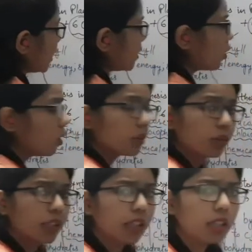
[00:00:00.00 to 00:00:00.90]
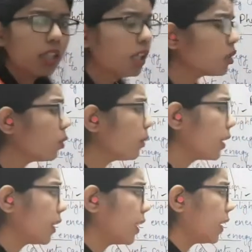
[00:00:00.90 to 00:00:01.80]
is also there.
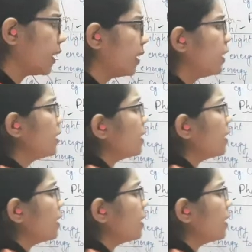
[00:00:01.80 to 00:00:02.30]
So in